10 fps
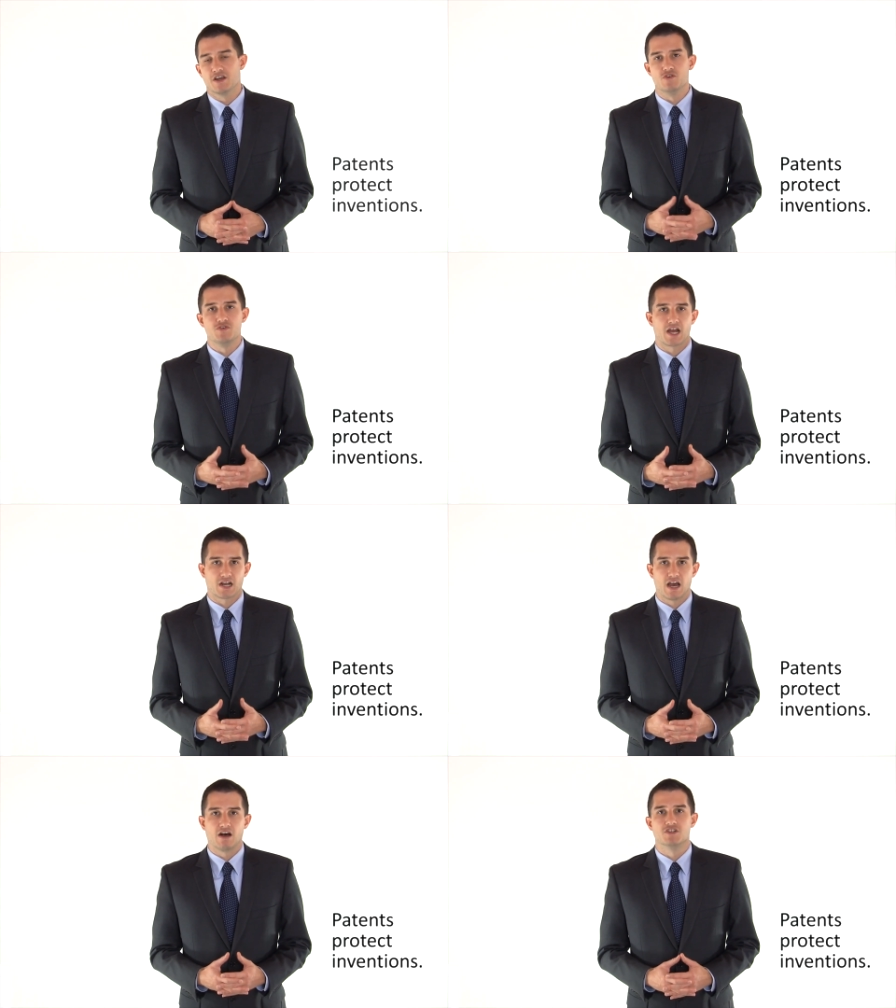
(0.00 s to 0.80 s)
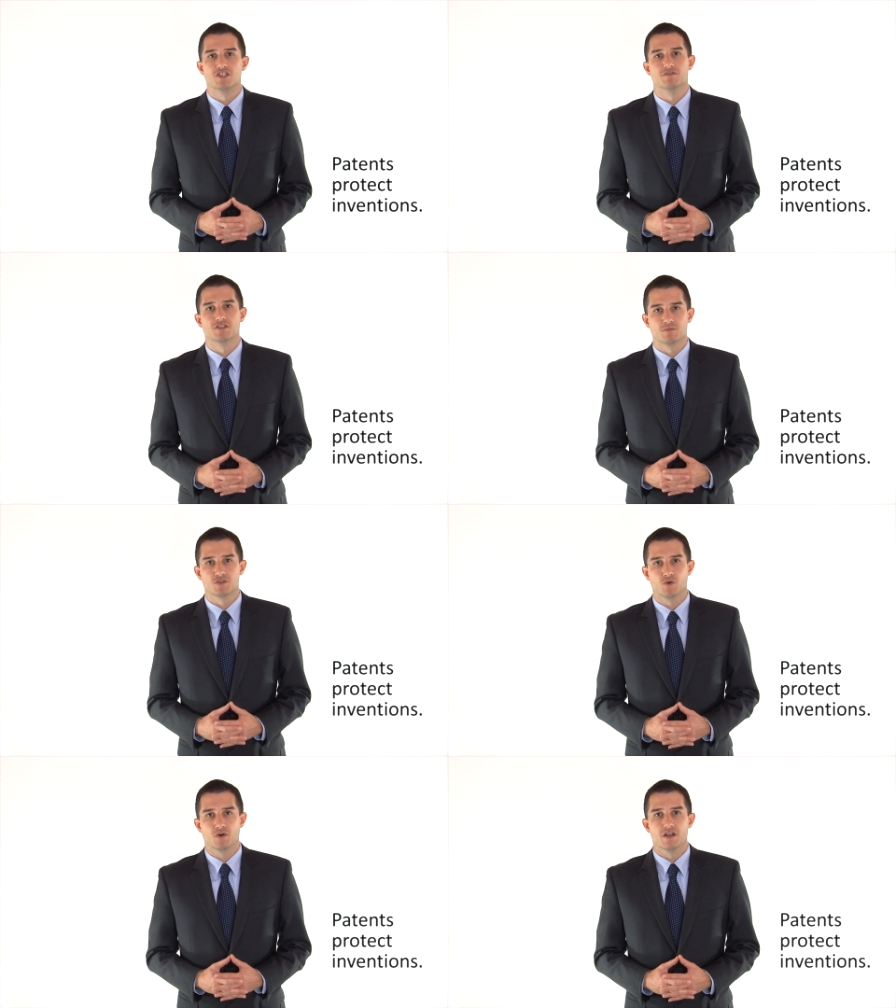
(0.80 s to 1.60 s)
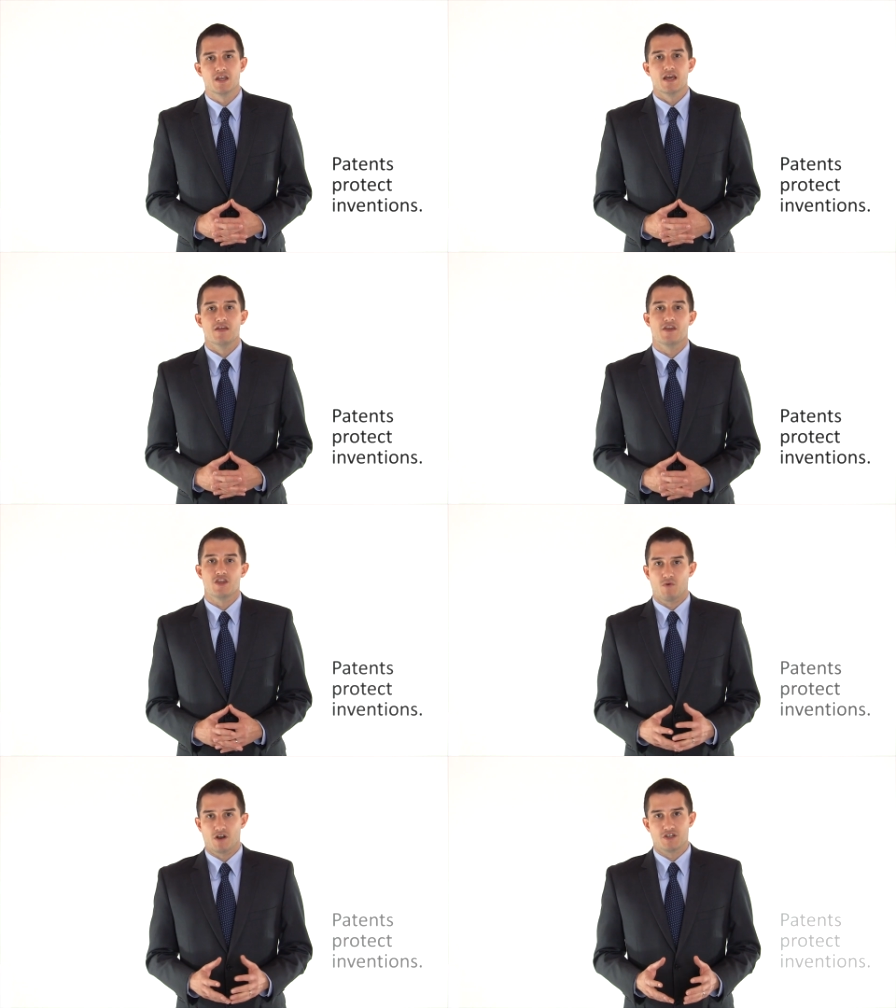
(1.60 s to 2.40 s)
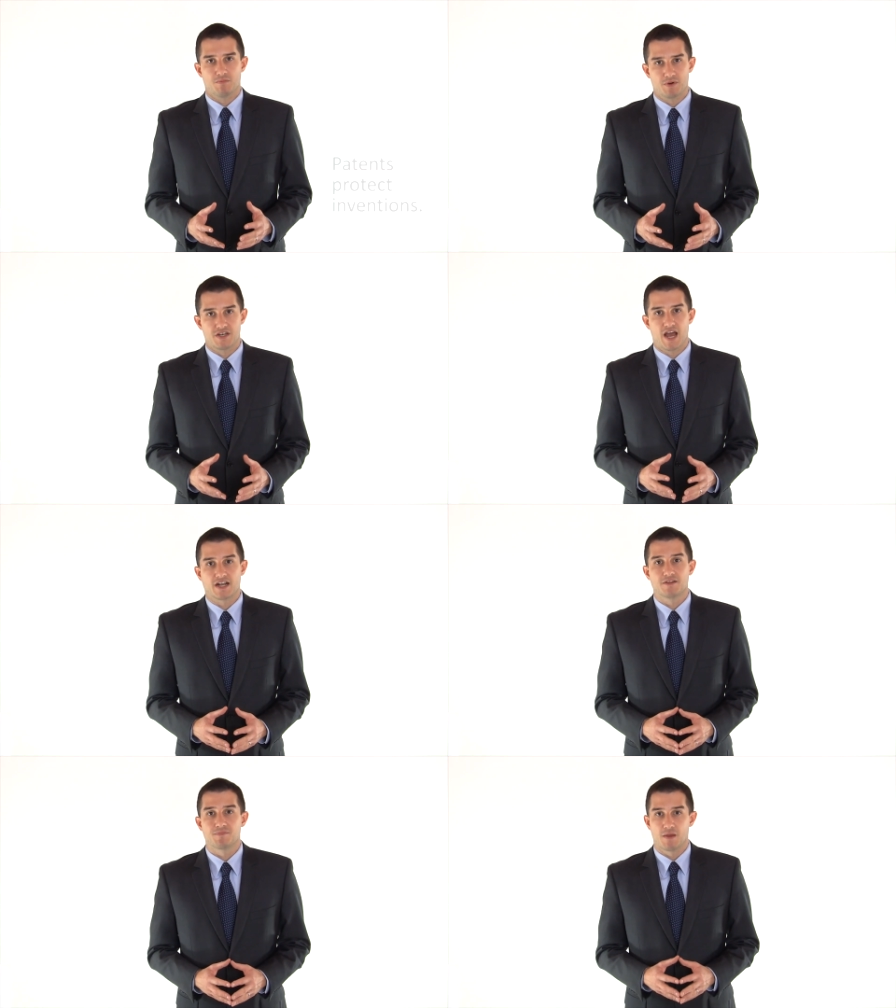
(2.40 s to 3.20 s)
a new technology of some sort that you wanted to protect,